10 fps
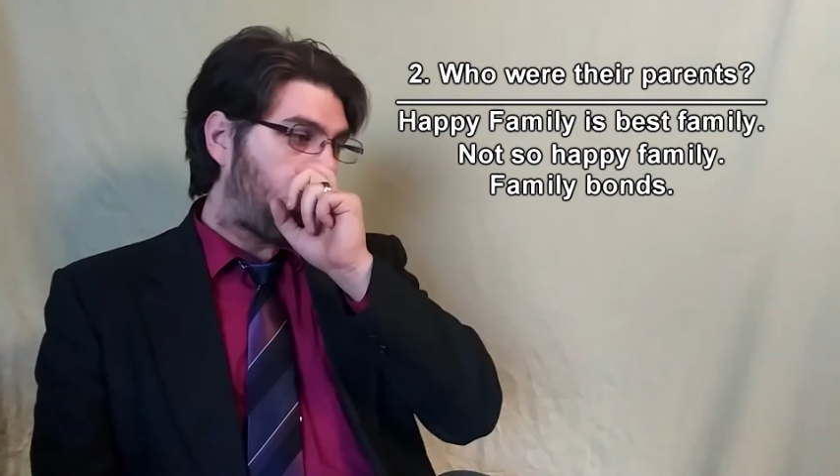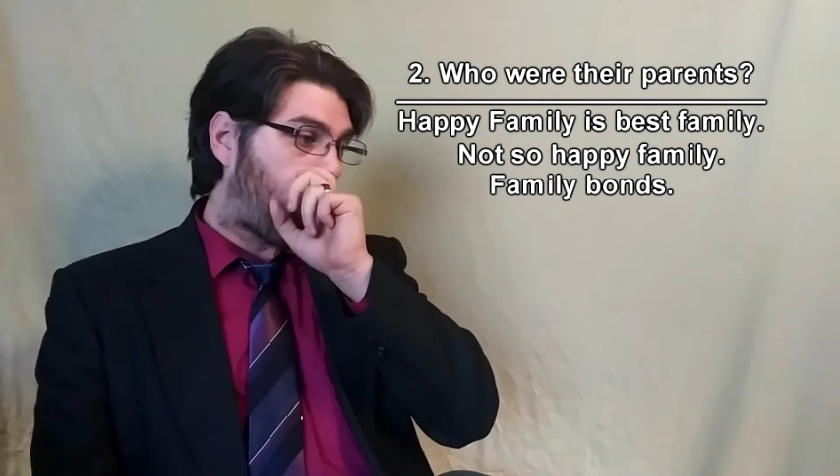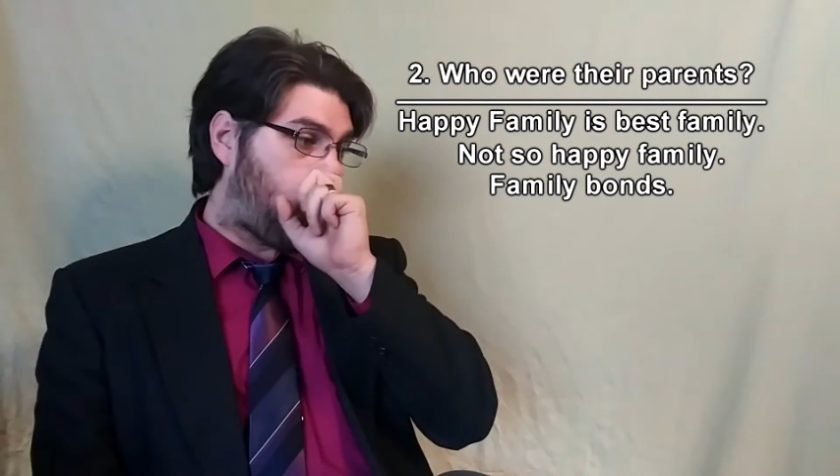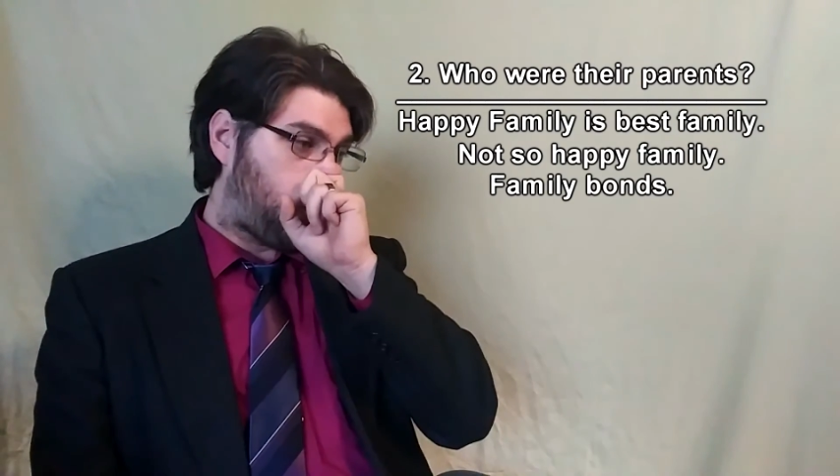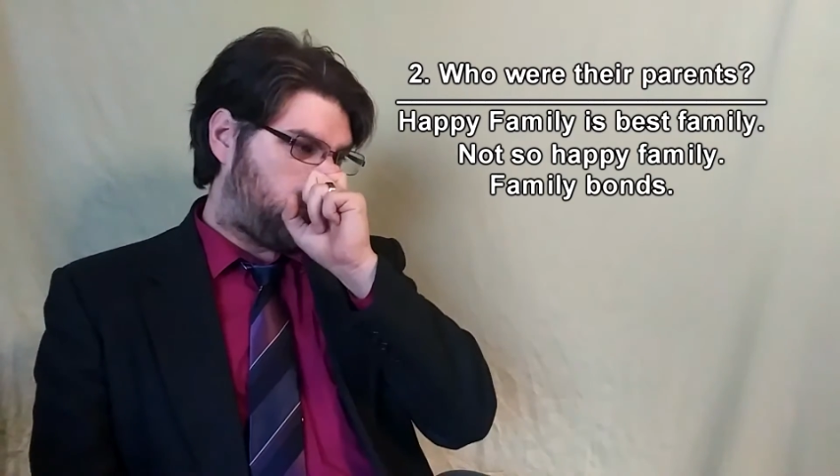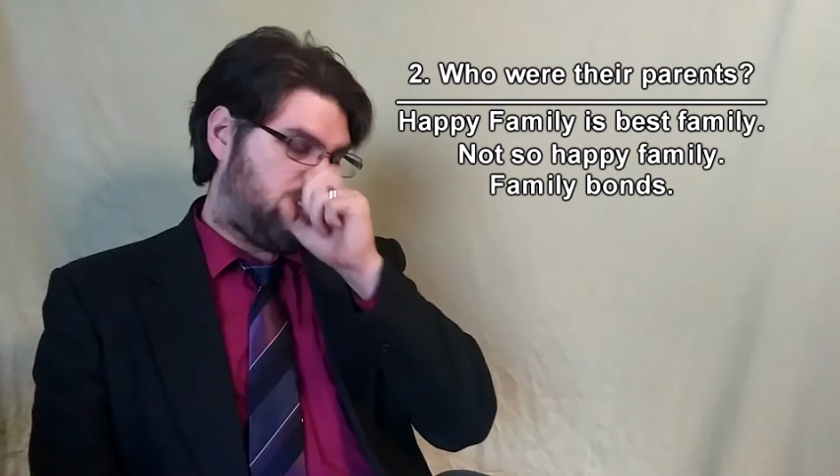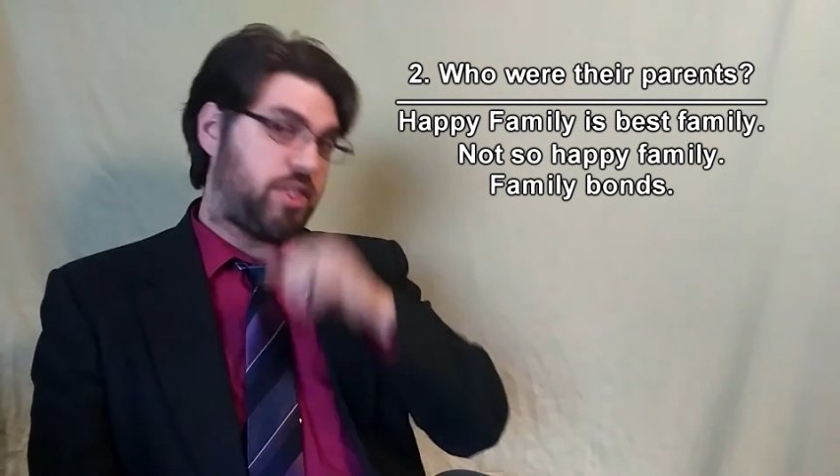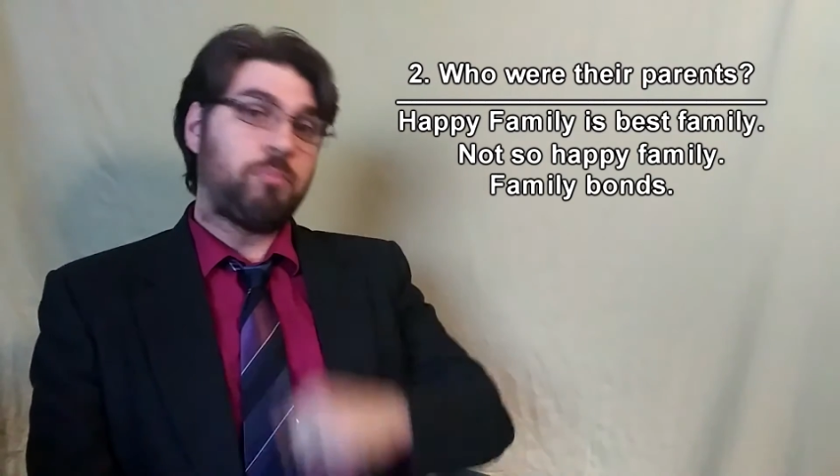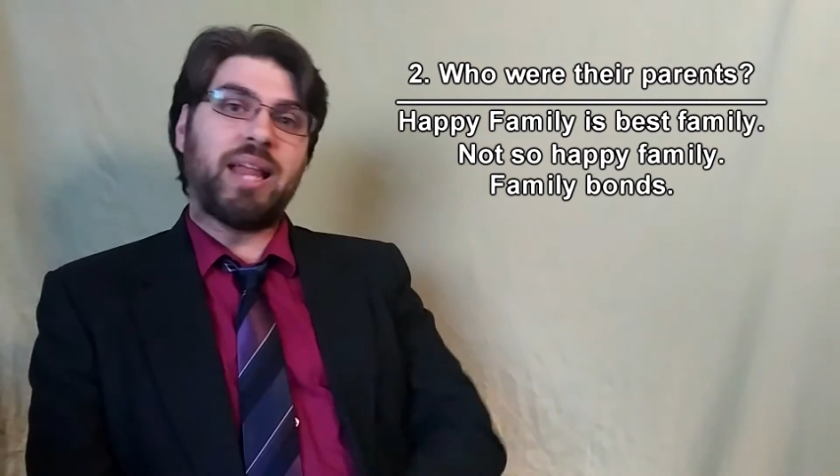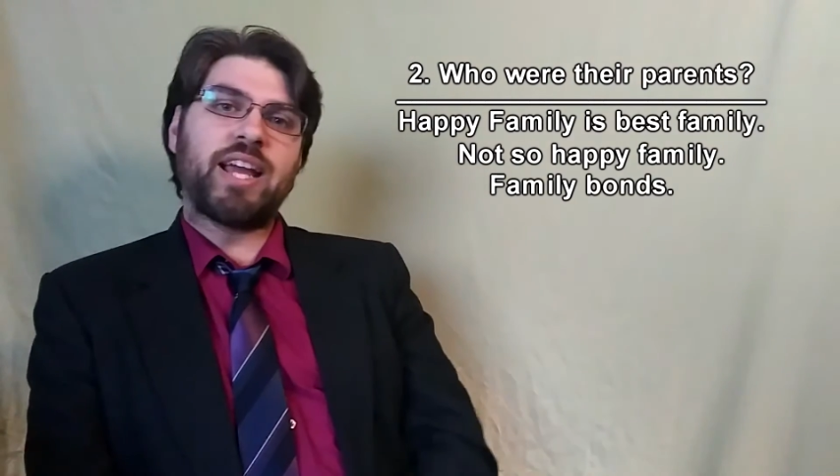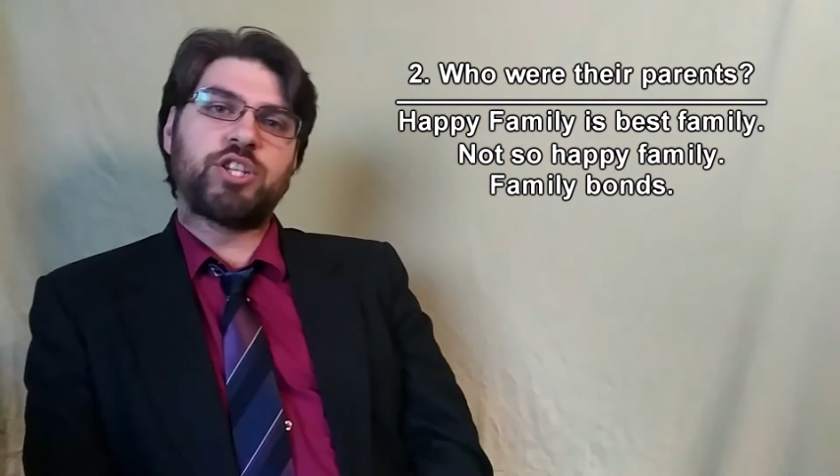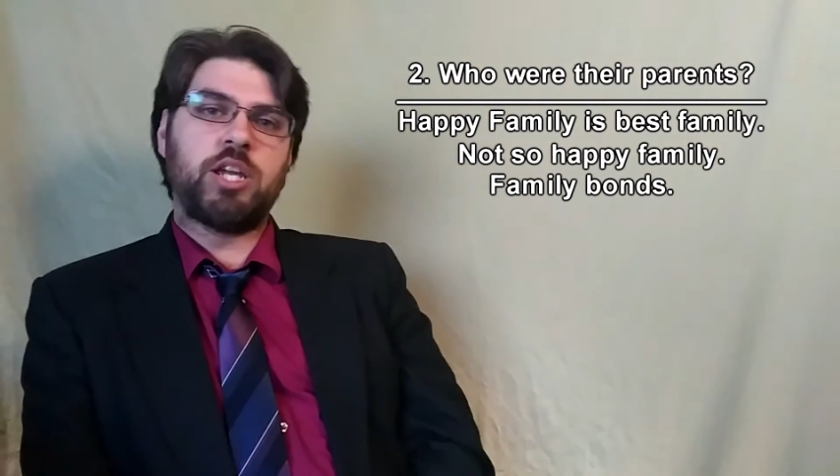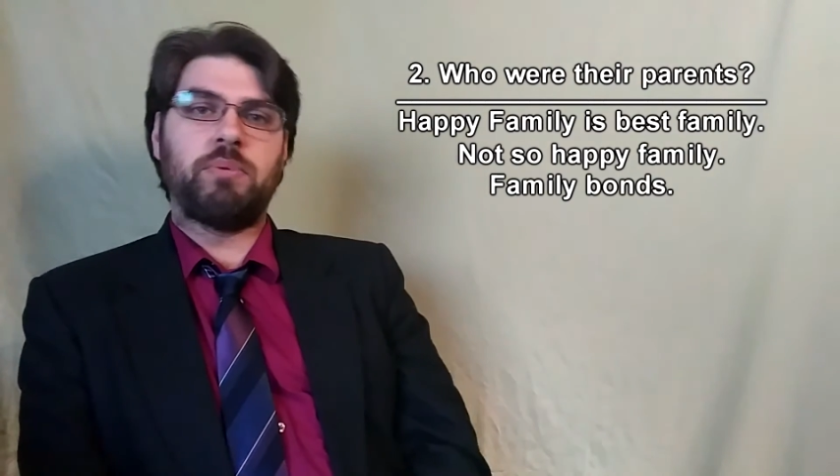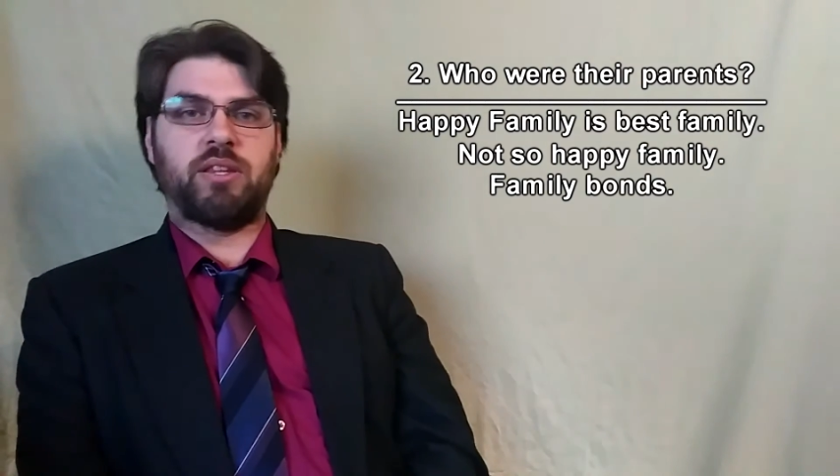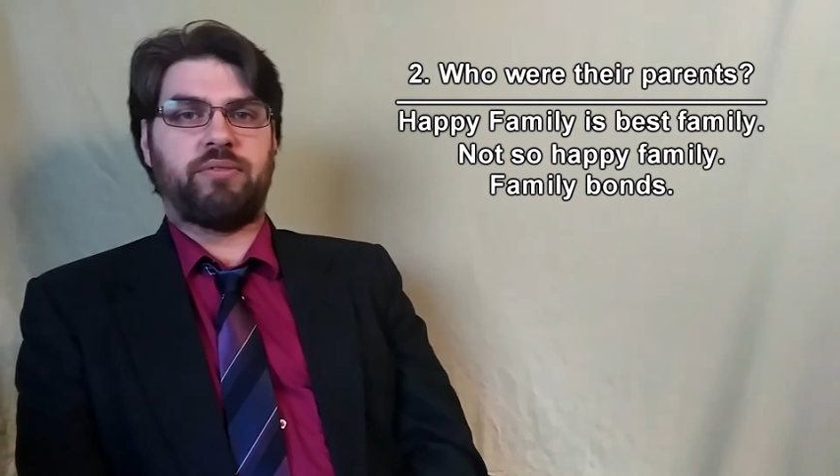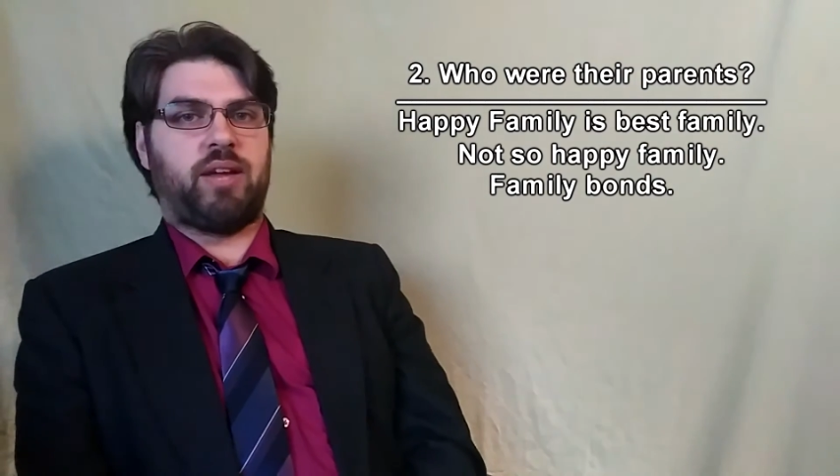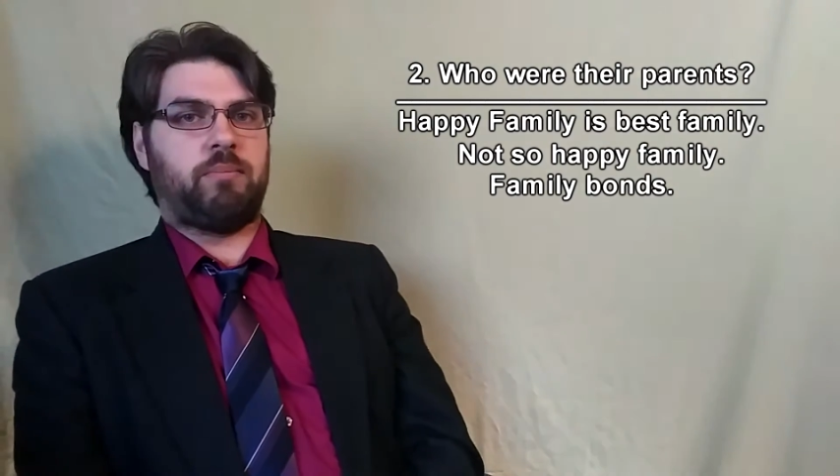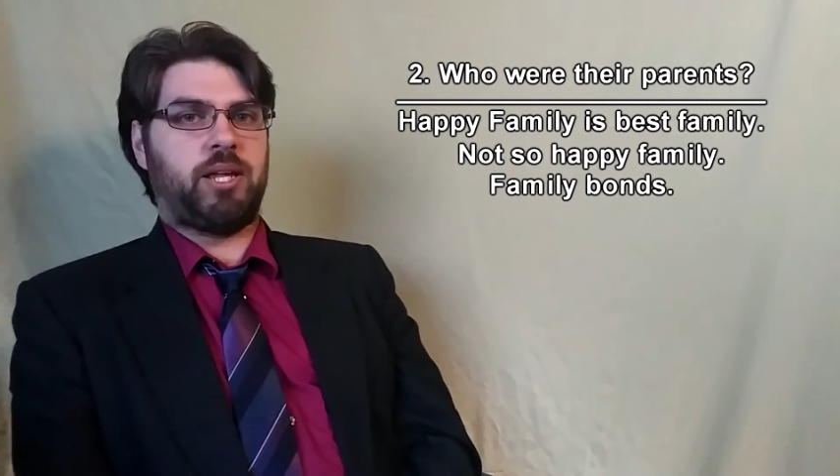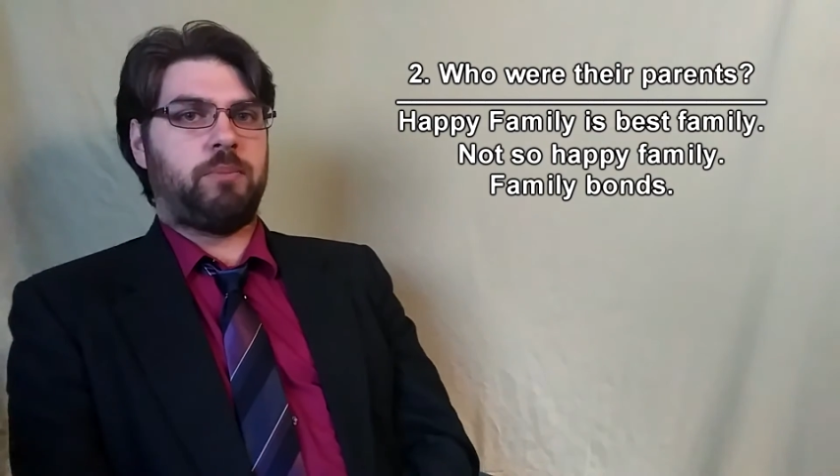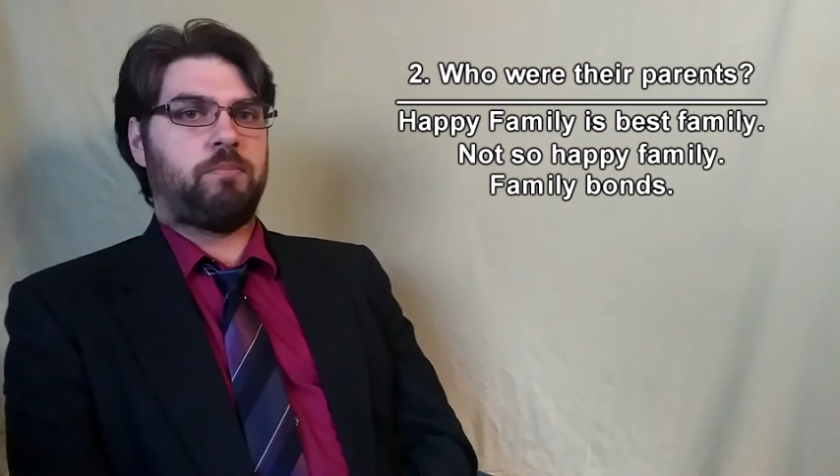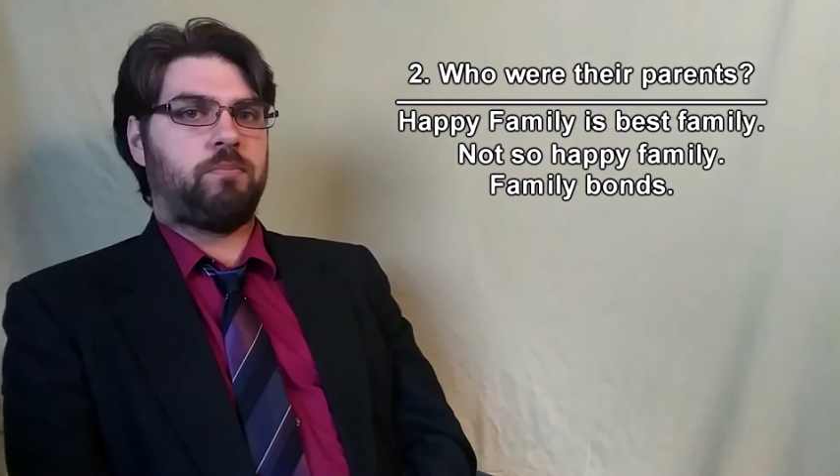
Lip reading: Are they the black sheep in the family?